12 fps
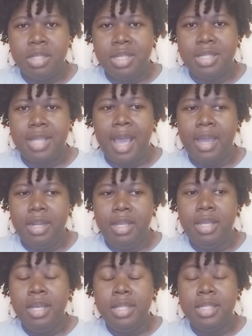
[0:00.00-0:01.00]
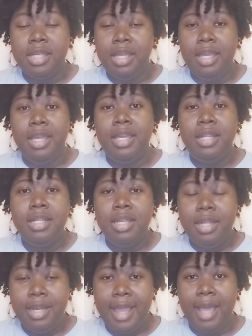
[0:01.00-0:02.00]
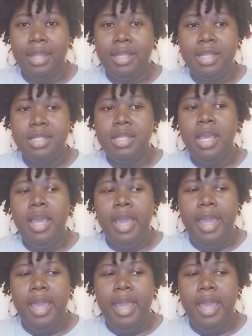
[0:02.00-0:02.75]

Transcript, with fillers: decided to end Nalex